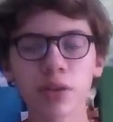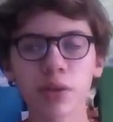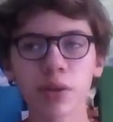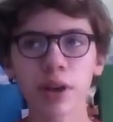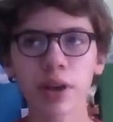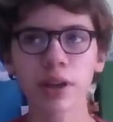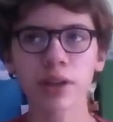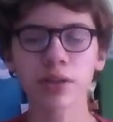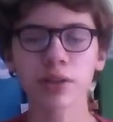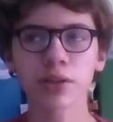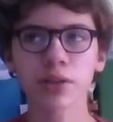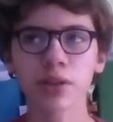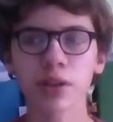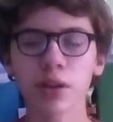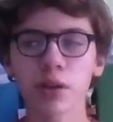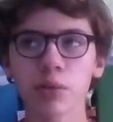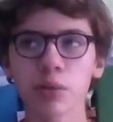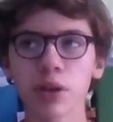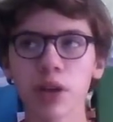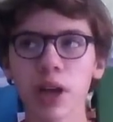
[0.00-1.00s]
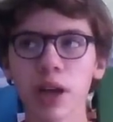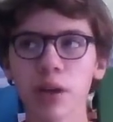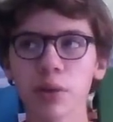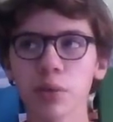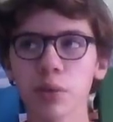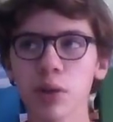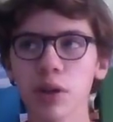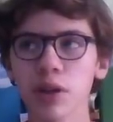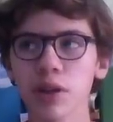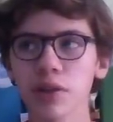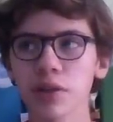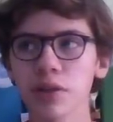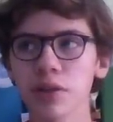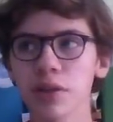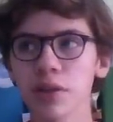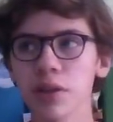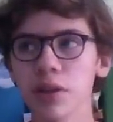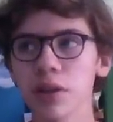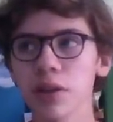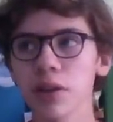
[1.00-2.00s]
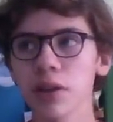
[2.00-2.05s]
grade. So when I was,